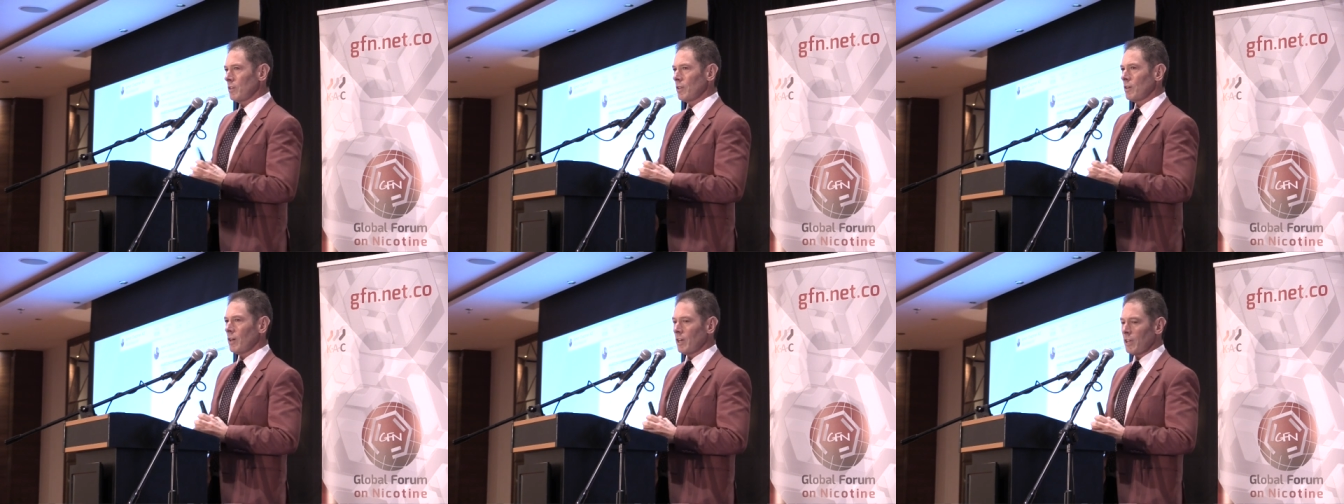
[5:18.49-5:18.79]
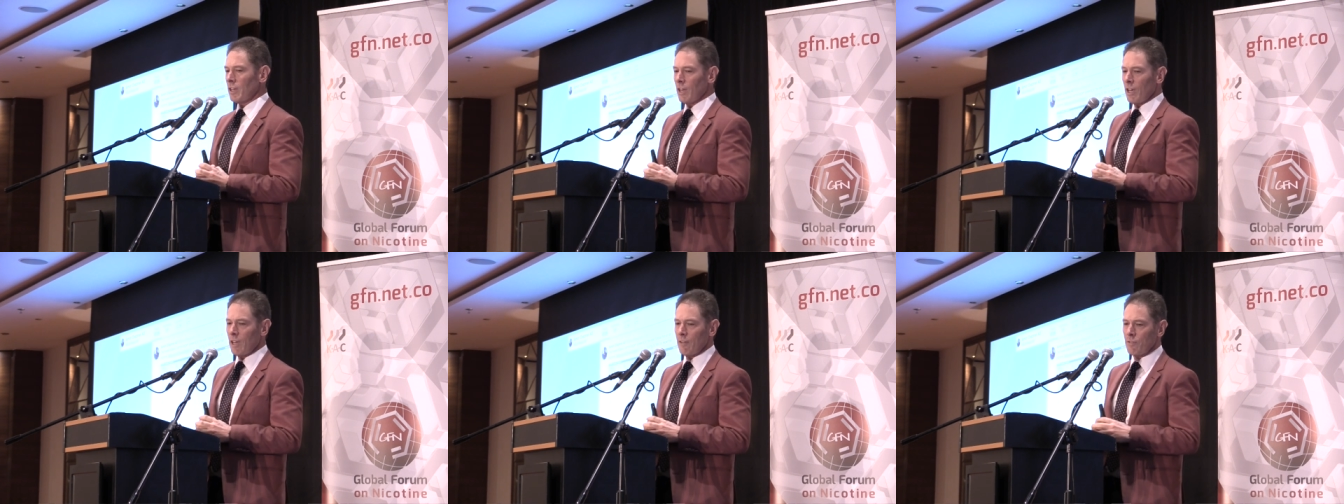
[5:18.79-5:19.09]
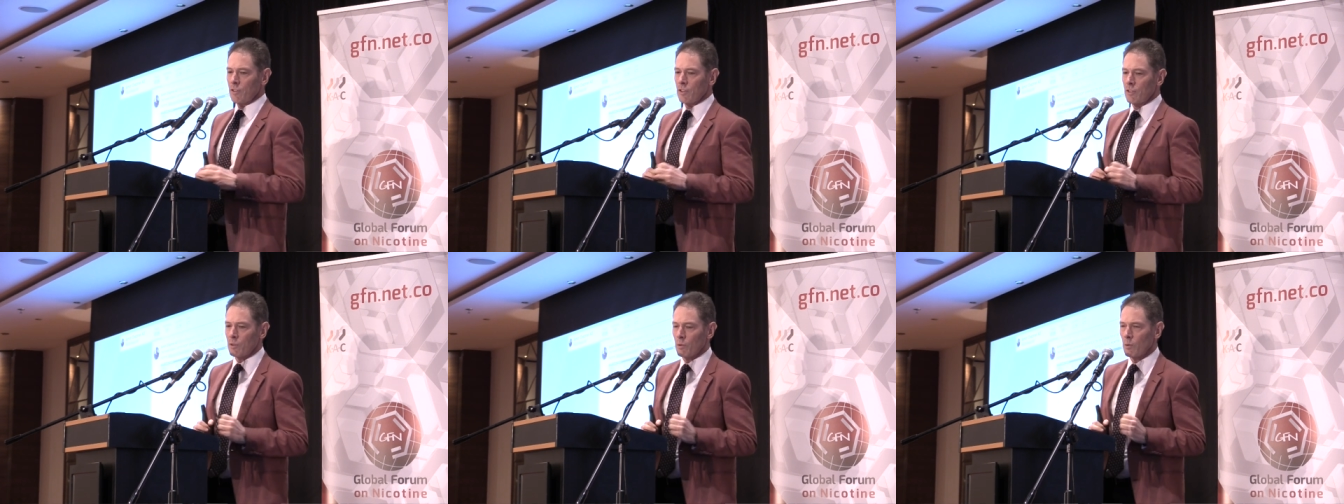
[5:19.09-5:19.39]
that I gave
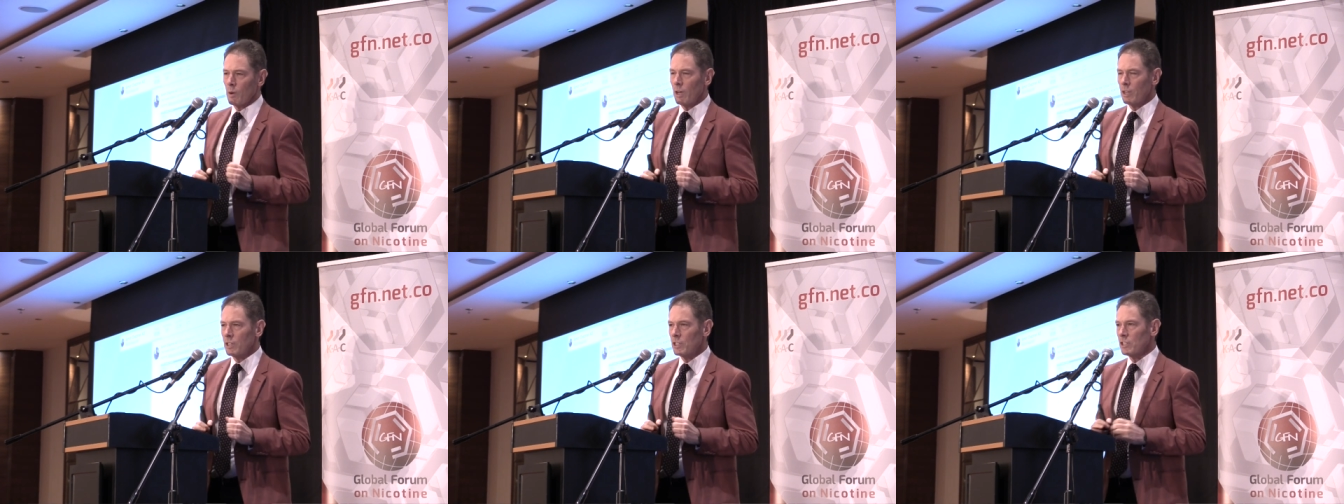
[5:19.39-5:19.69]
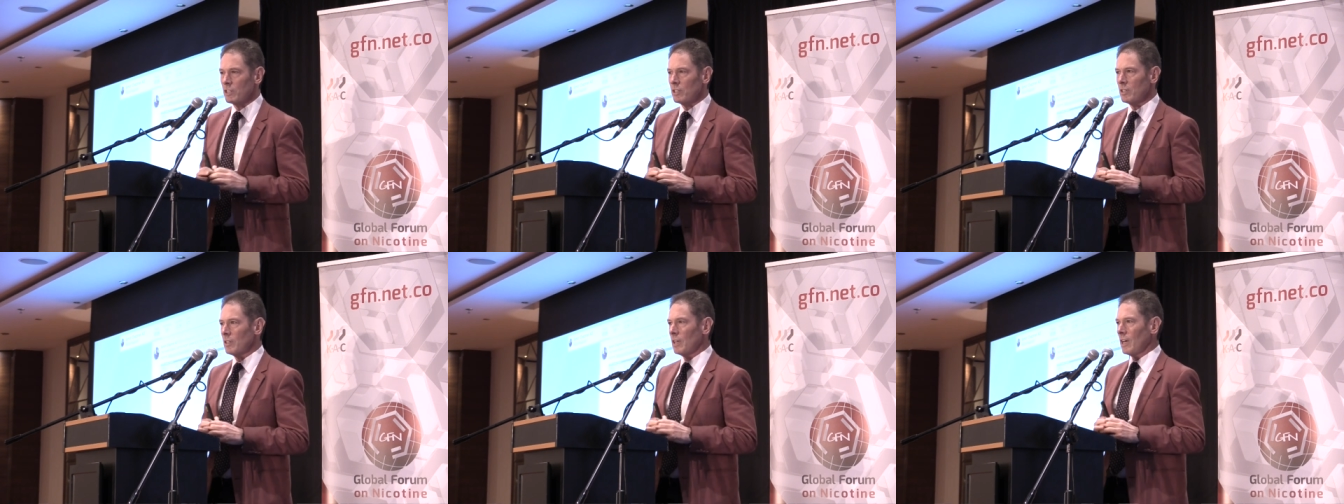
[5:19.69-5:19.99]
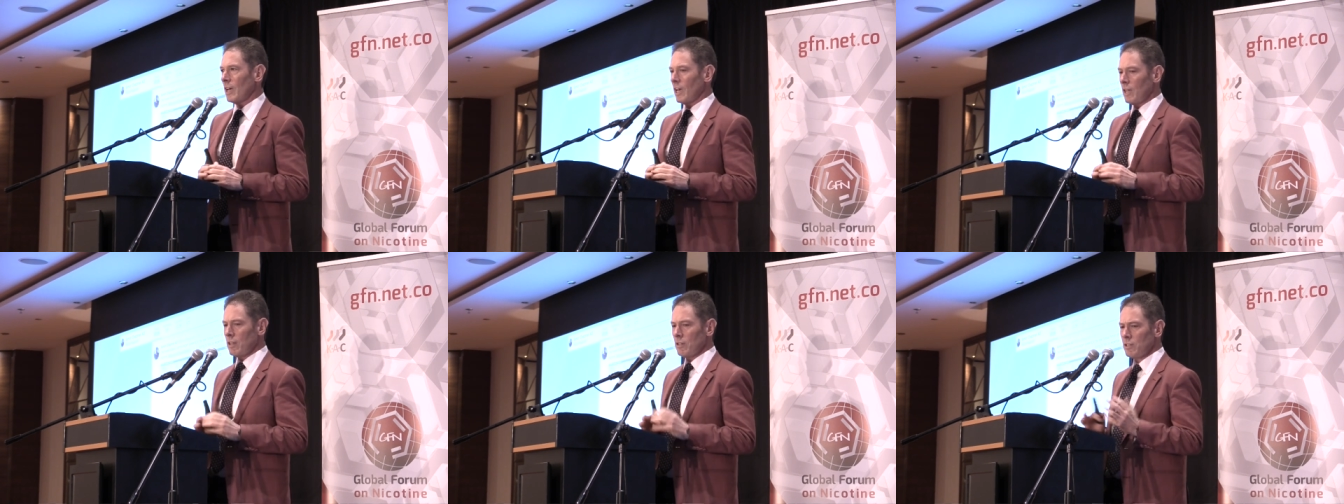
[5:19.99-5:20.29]
this oration,
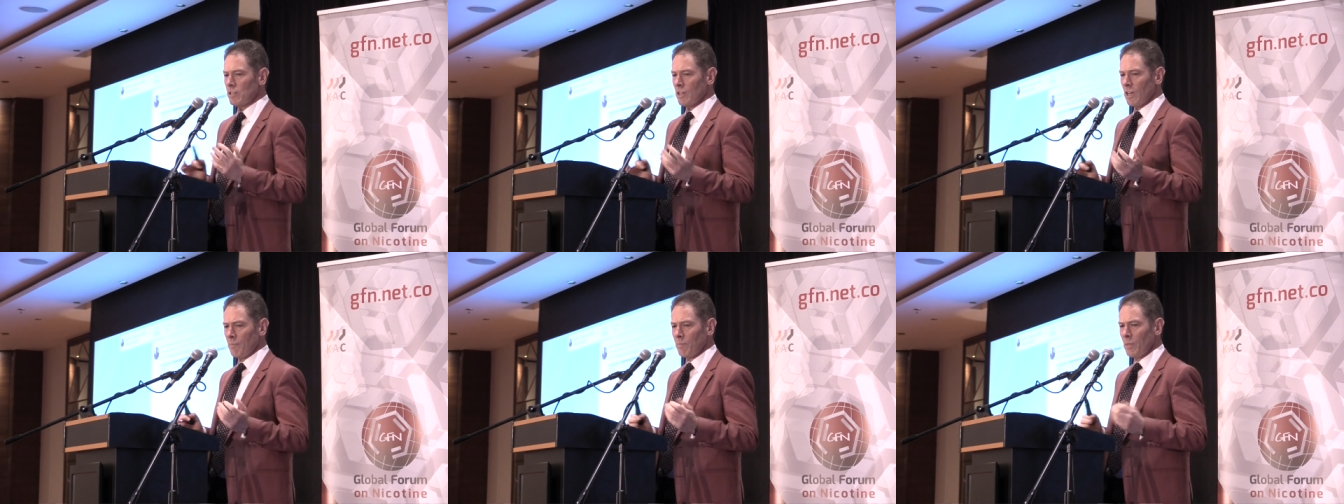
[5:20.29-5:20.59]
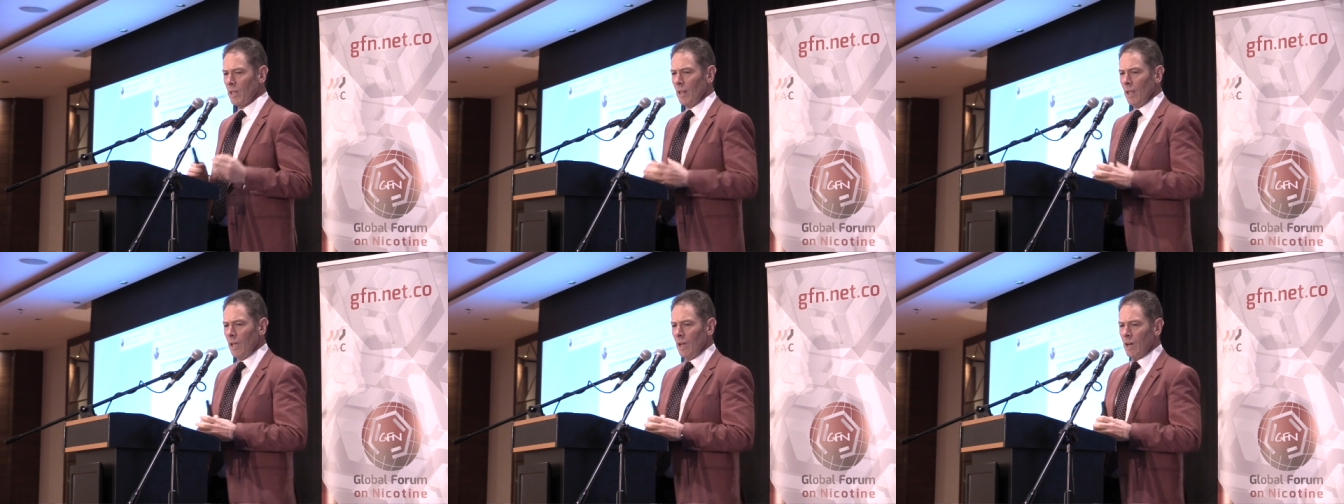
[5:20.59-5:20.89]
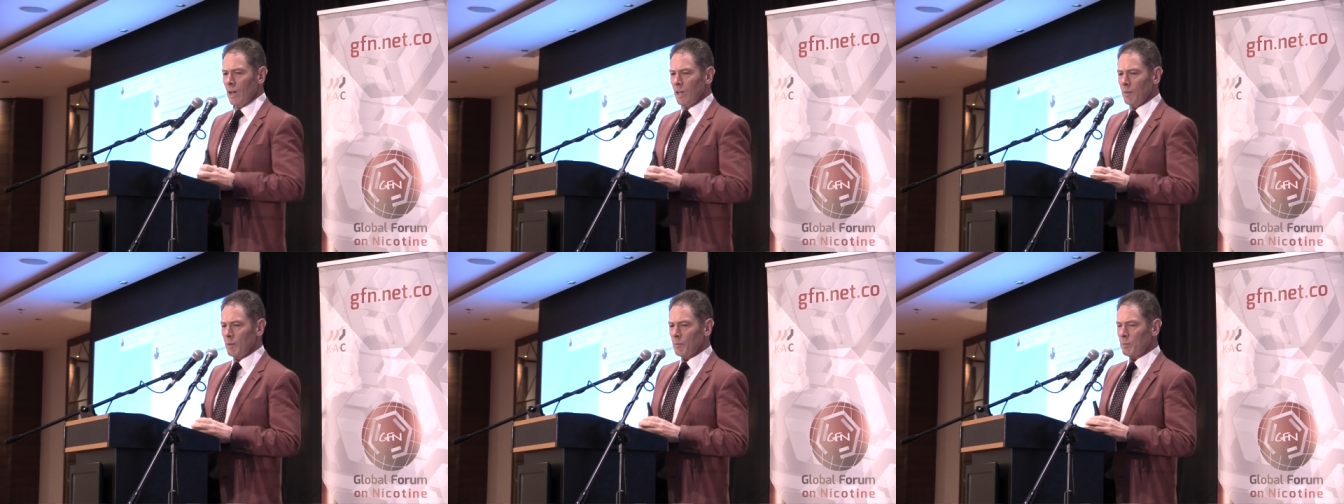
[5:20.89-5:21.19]
and um,
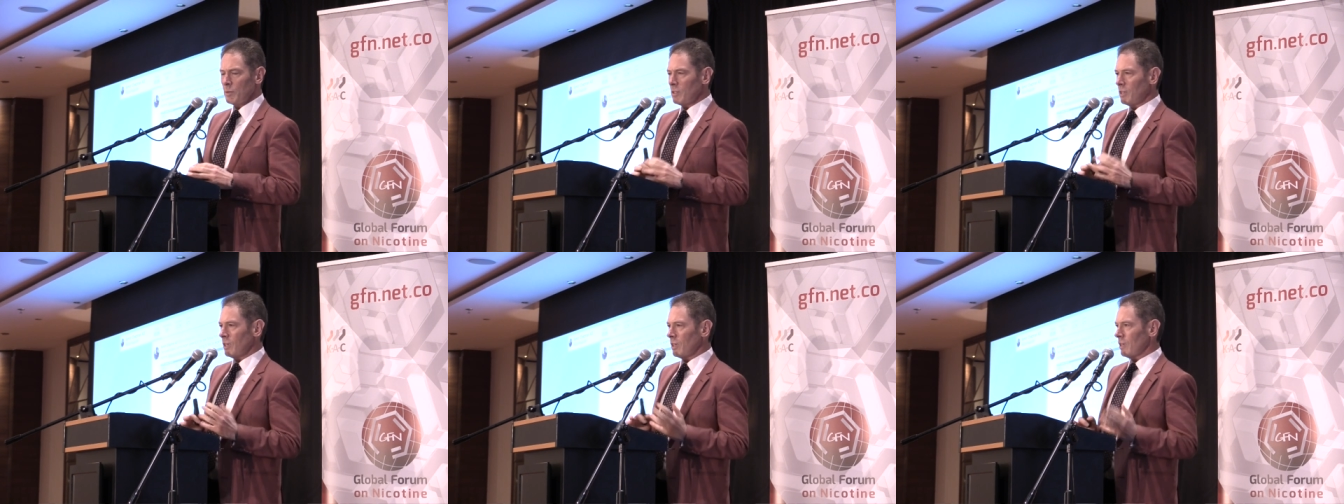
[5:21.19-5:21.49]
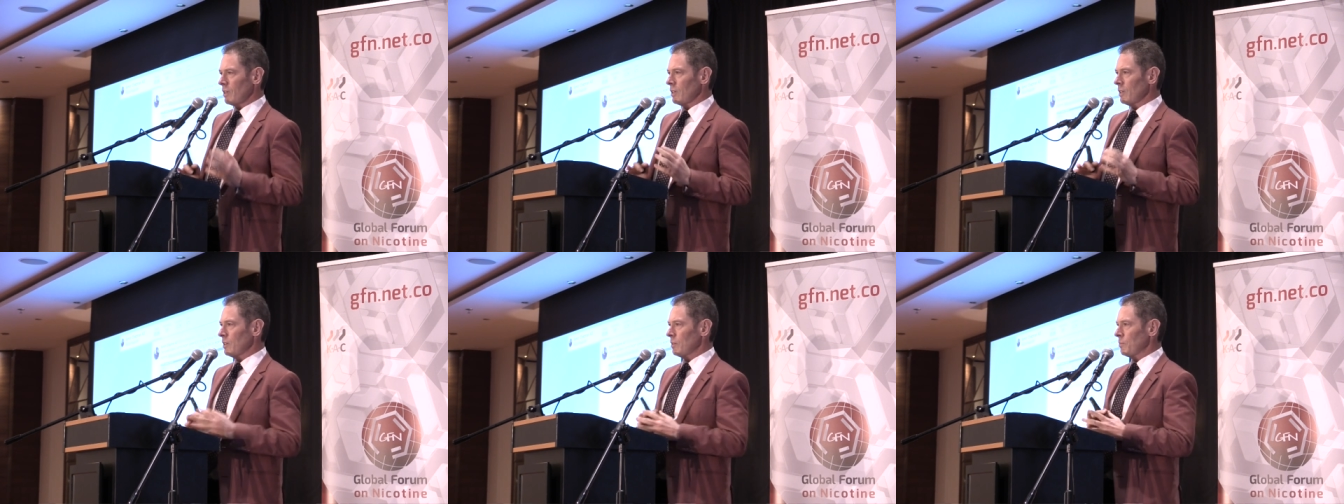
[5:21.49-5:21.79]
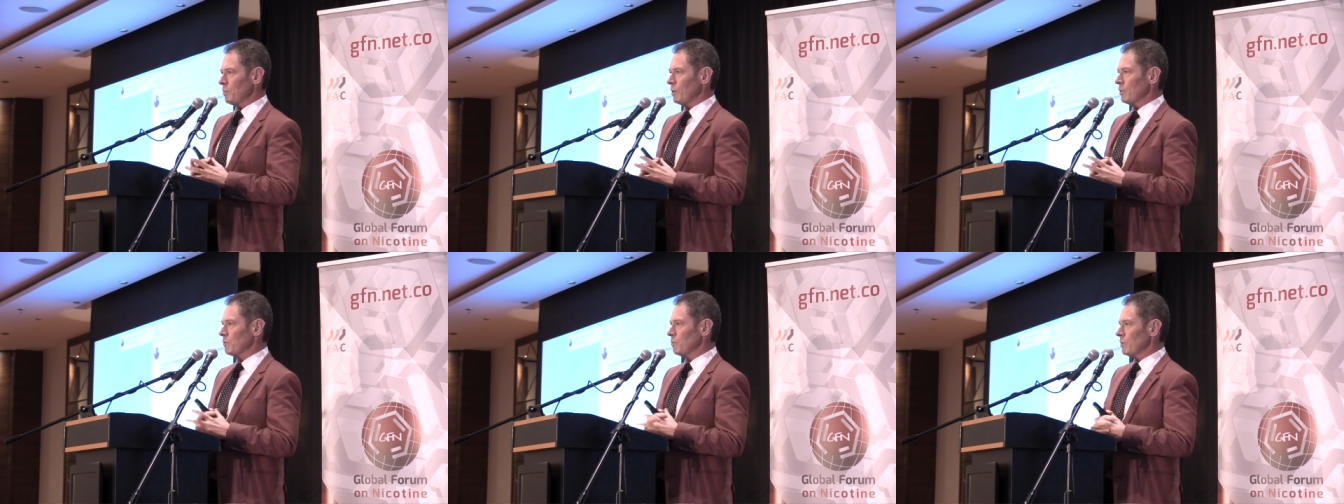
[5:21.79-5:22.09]
um a particular
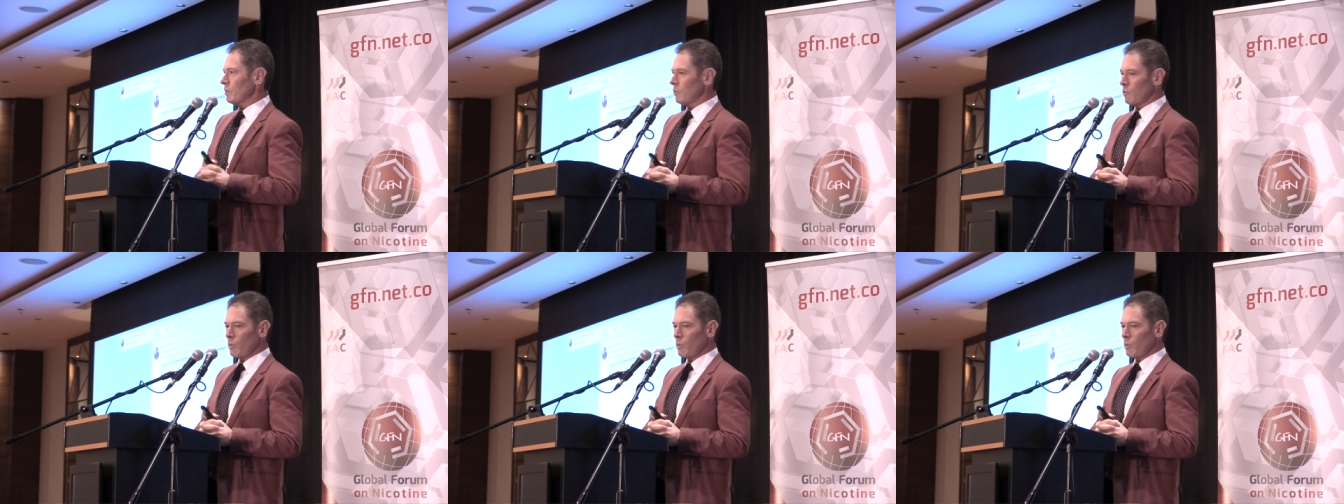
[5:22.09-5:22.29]
person with a